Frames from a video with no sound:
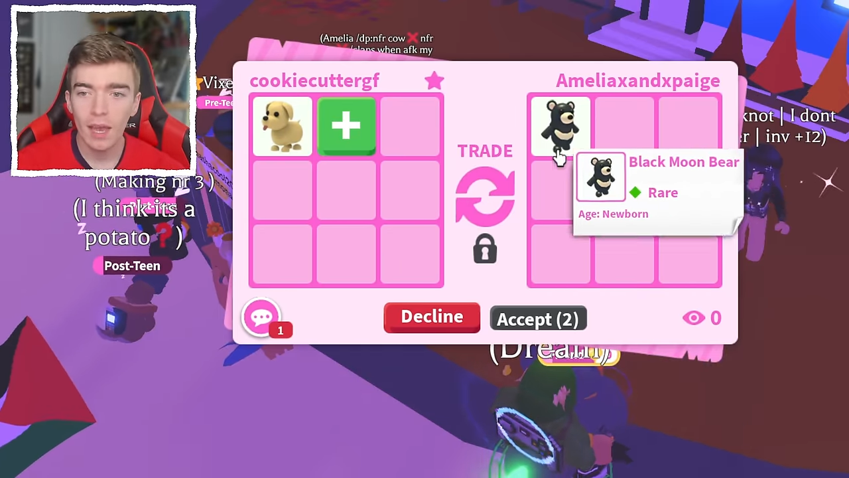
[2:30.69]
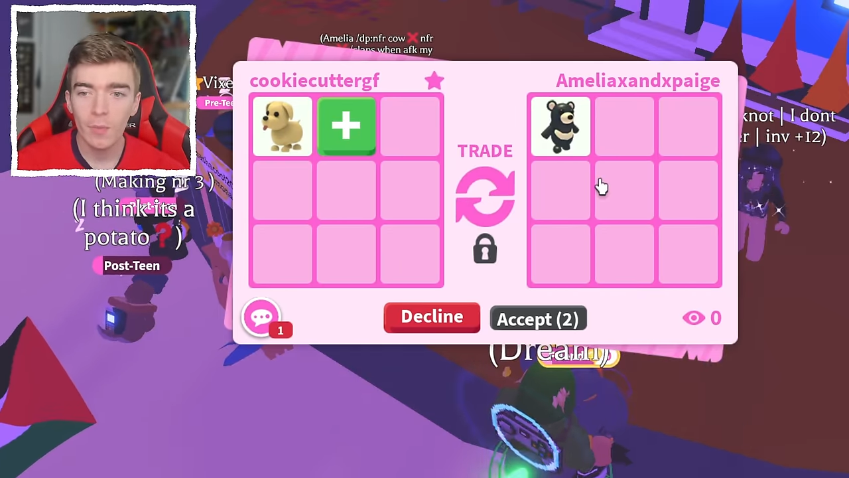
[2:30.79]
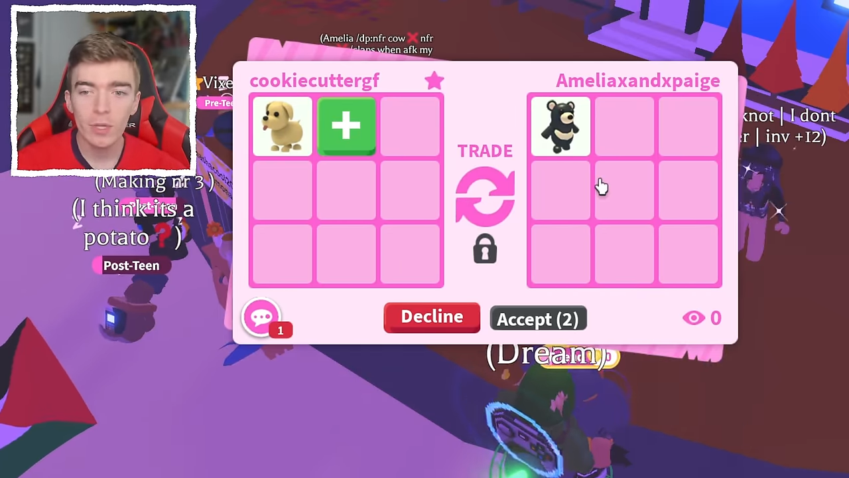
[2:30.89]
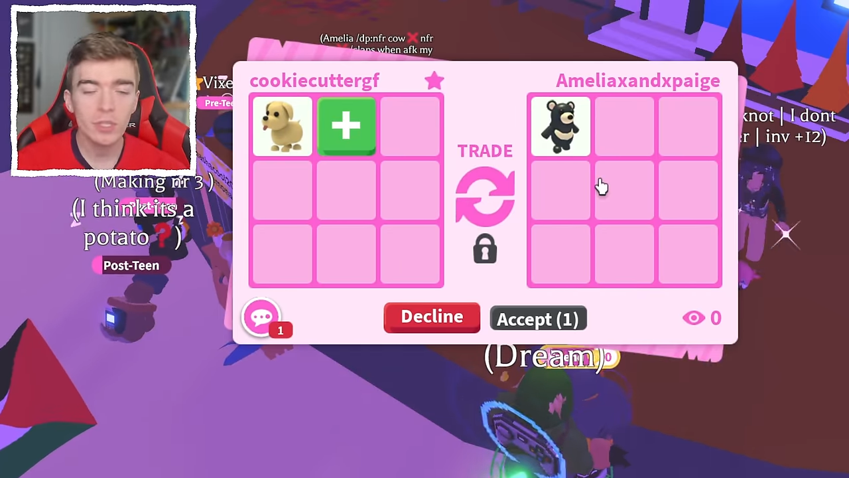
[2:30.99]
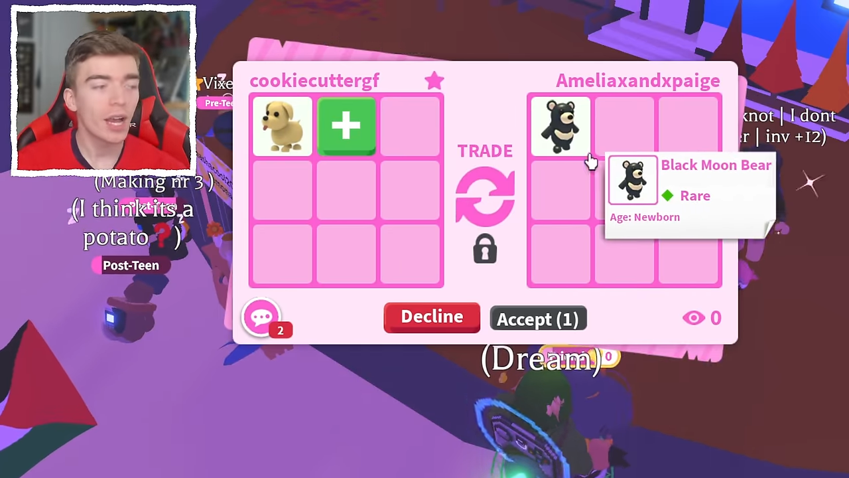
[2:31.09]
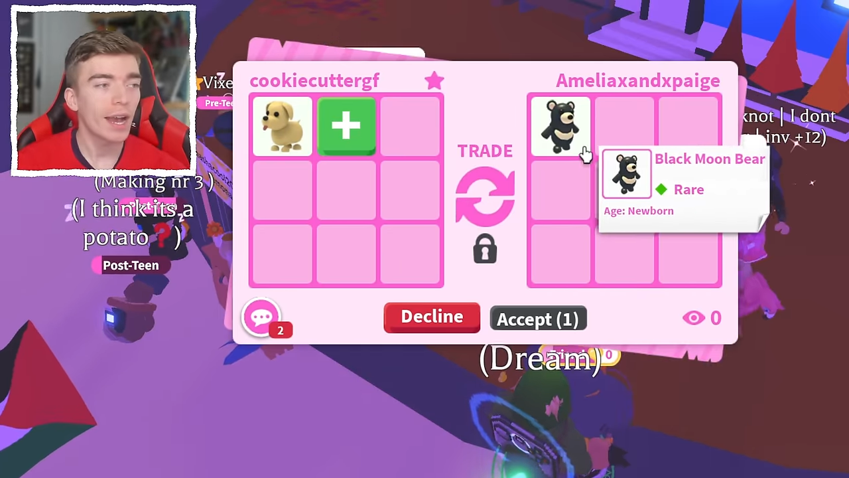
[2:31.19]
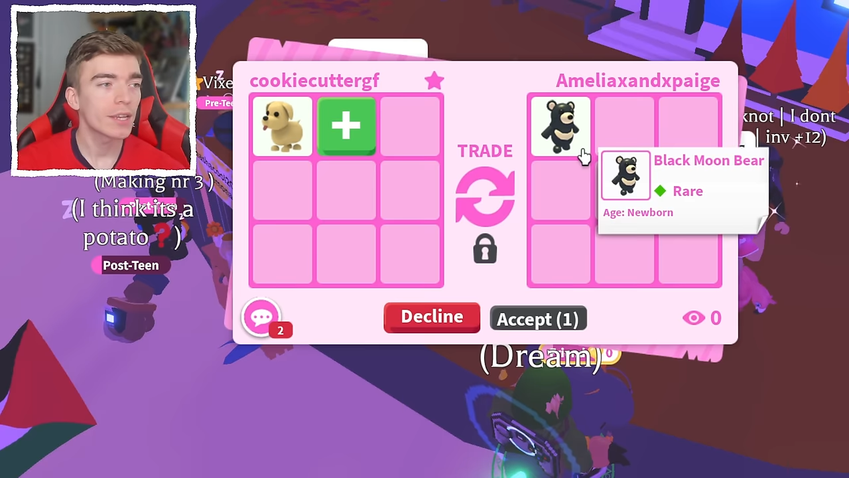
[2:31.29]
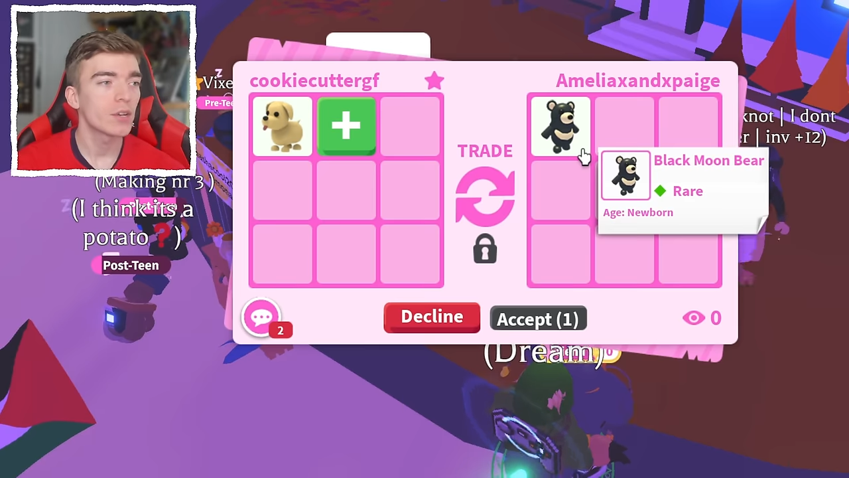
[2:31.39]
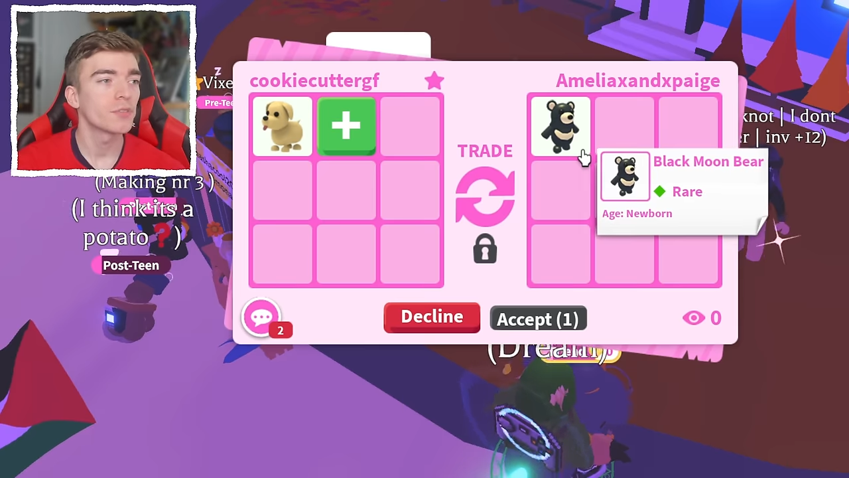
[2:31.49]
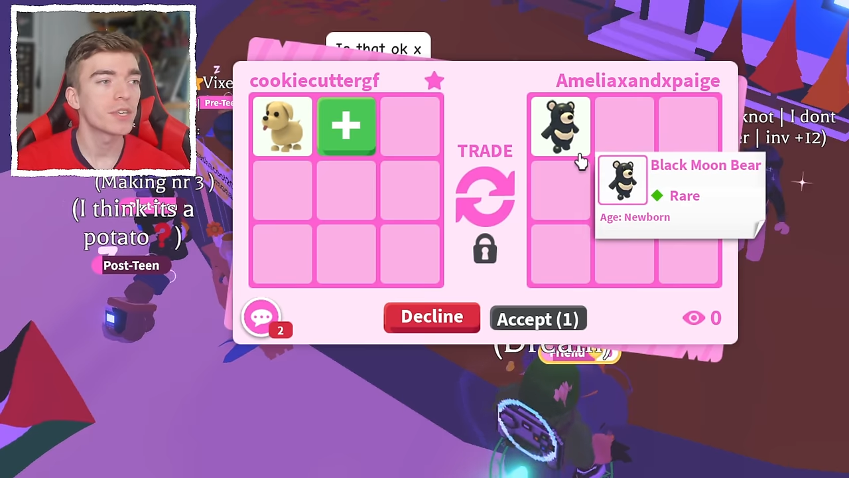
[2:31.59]
I wish I
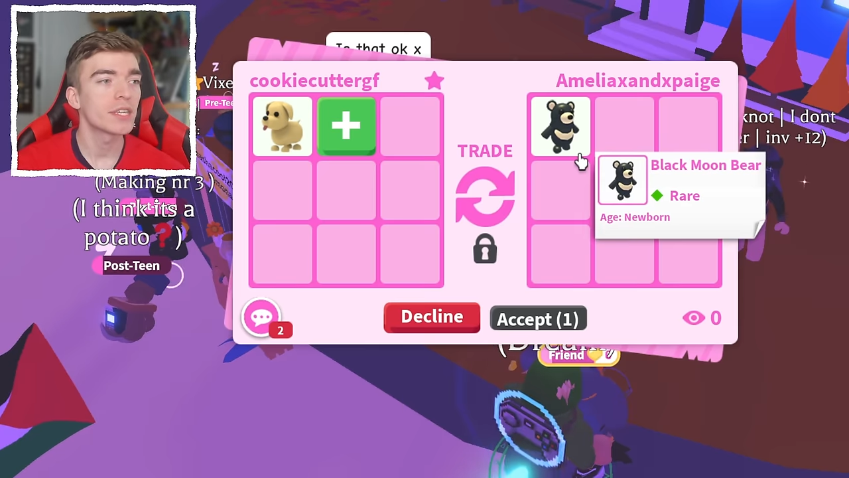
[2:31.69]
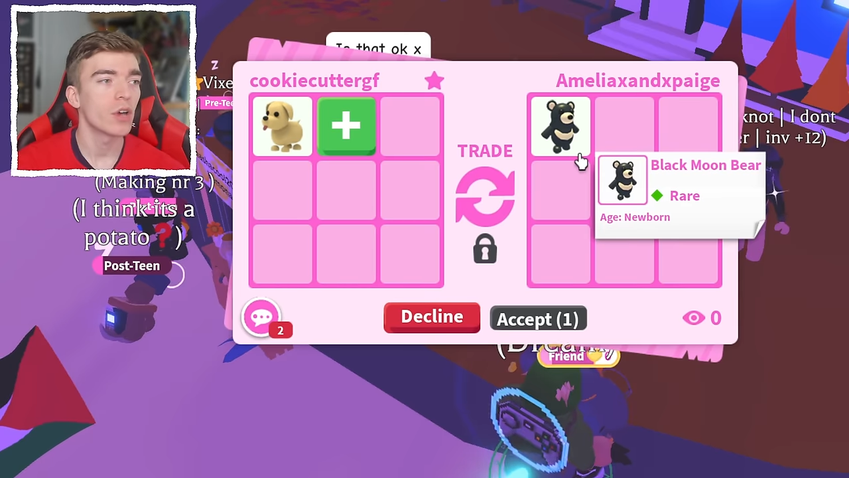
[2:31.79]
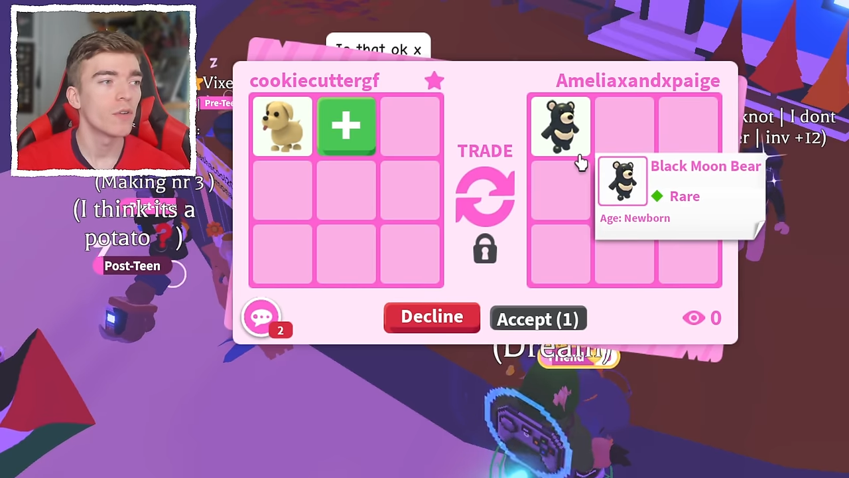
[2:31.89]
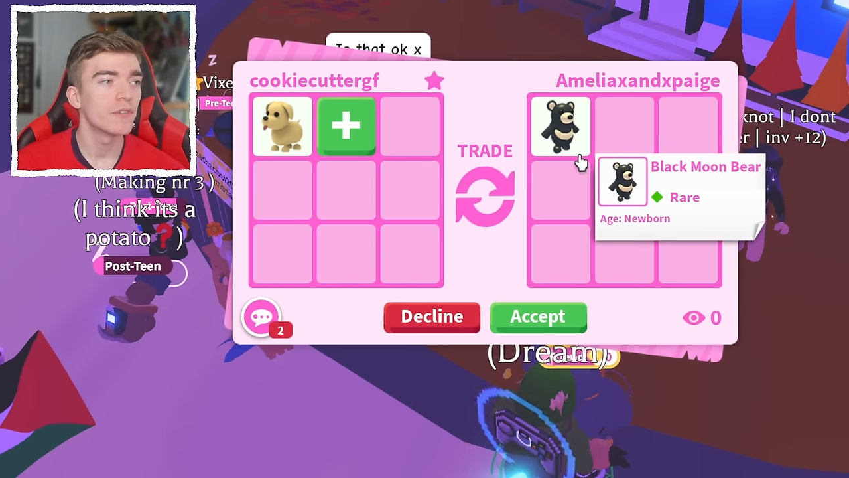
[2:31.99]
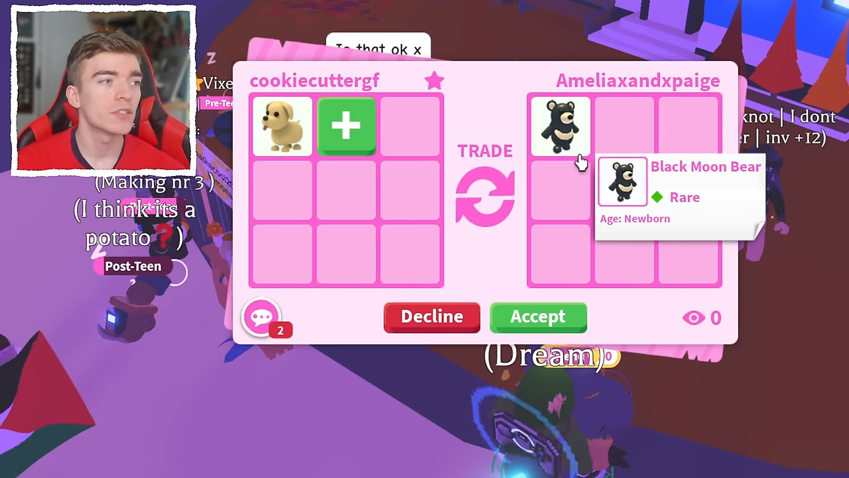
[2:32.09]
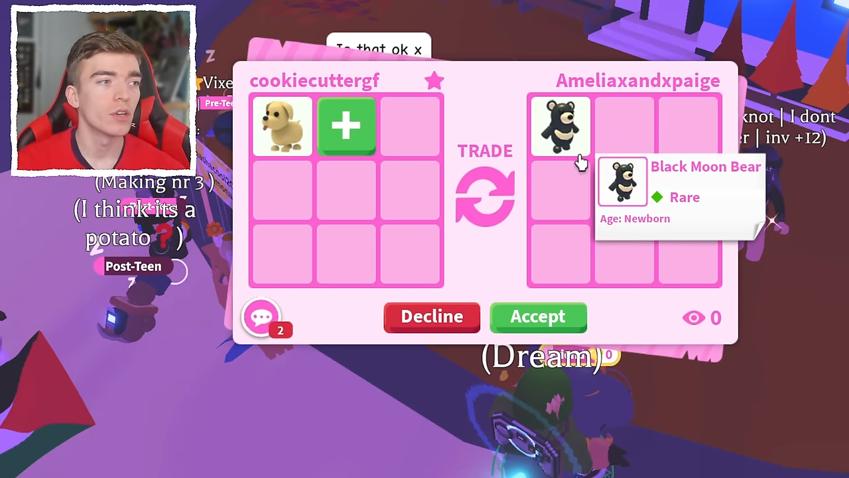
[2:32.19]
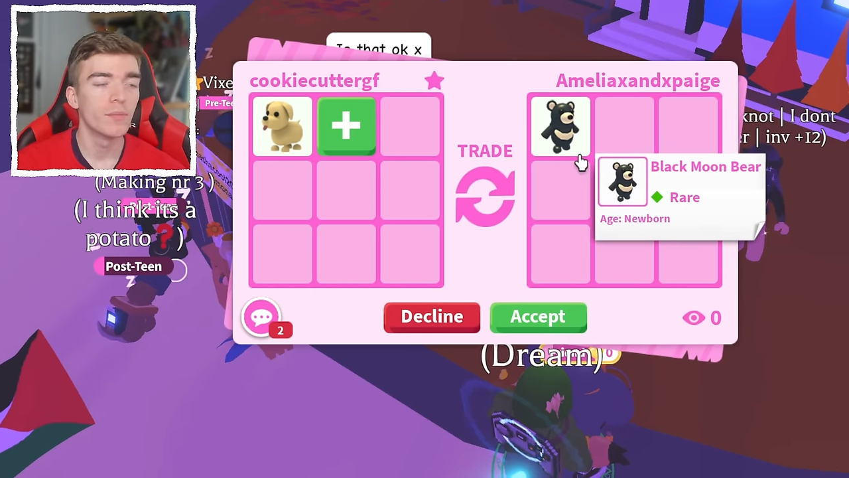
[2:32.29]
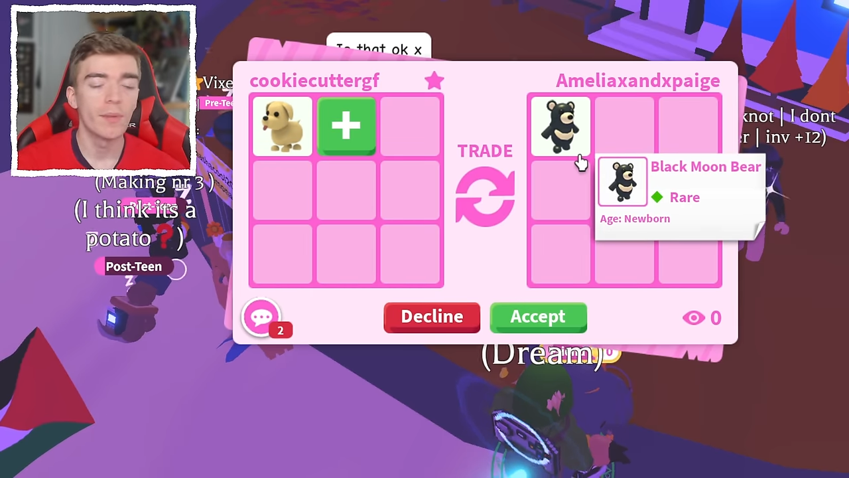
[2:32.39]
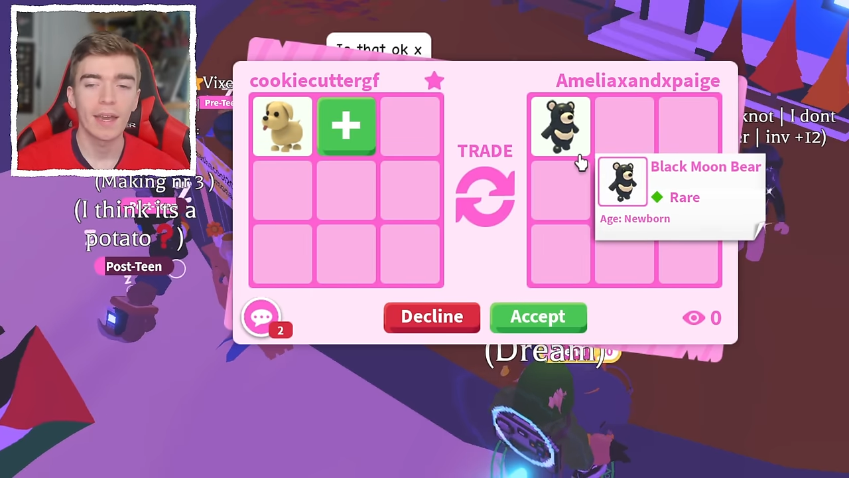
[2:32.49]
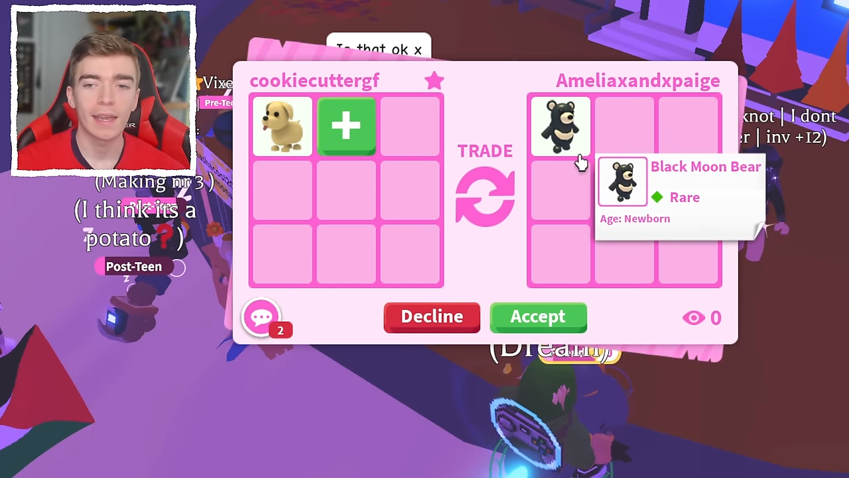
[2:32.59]
got these offers on
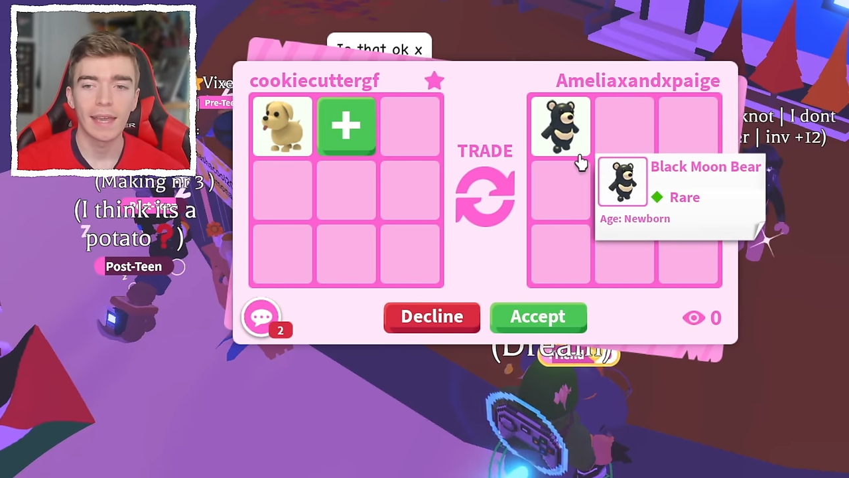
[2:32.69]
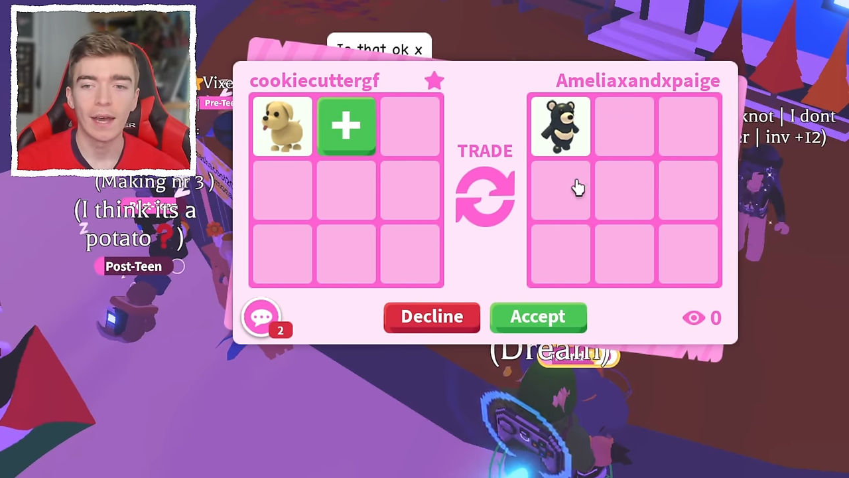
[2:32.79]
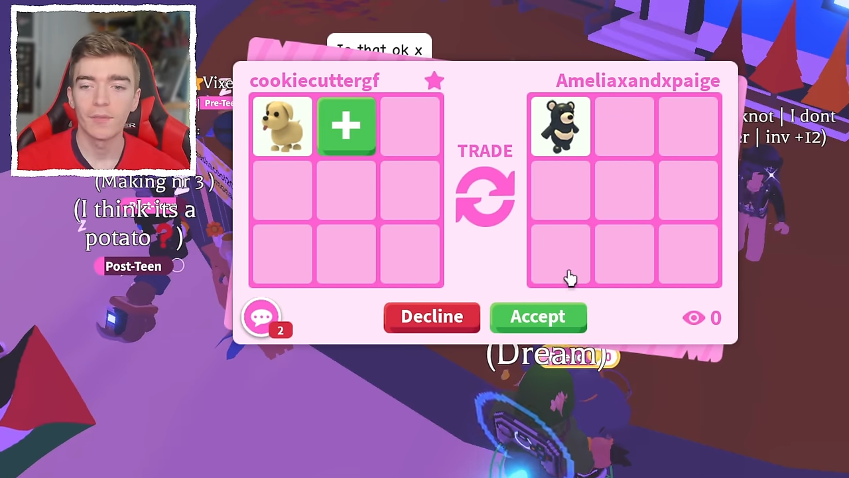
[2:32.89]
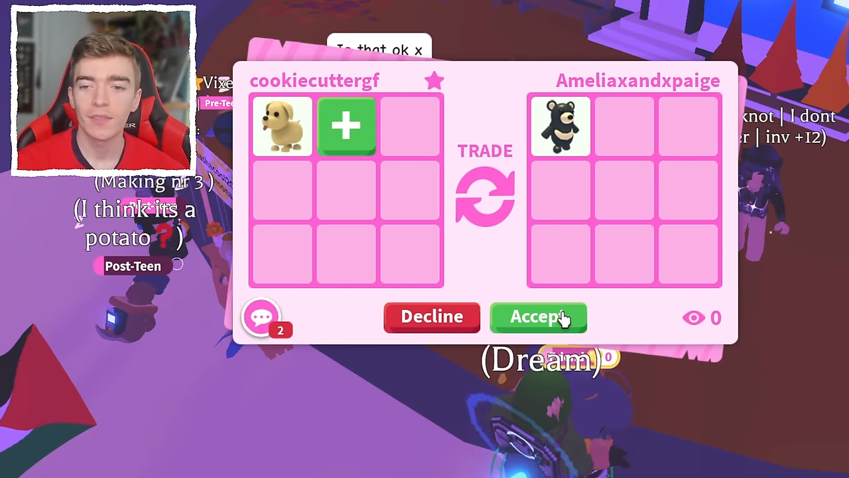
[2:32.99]
my account.